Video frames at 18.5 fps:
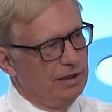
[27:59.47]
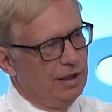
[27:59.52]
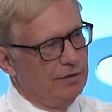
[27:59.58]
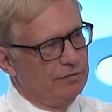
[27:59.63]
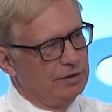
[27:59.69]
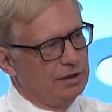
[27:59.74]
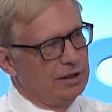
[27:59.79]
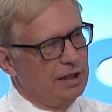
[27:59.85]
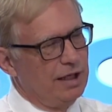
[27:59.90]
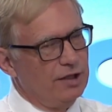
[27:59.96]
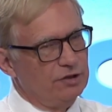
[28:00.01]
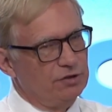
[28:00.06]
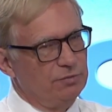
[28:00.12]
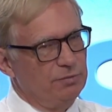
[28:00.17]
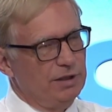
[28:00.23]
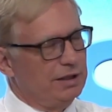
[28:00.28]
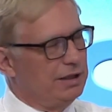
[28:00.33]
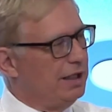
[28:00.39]
of the
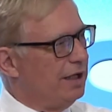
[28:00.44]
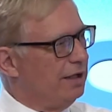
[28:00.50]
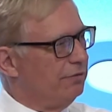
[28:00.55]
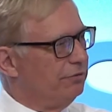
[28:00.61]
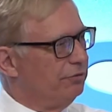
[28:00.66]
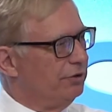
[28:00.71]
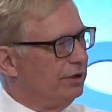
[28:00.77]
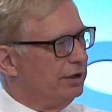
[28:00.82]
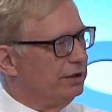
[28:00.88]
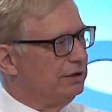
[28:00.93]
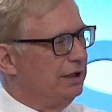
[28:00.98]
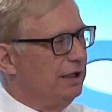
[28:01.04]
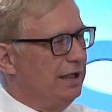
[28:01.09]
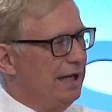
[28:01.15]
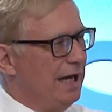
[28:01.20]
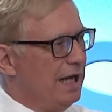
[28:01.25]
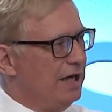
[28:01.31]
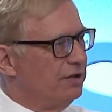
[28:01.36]
cosmic conflict,
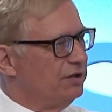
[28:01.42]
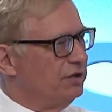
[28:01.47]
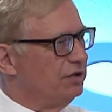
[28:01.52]
and it's the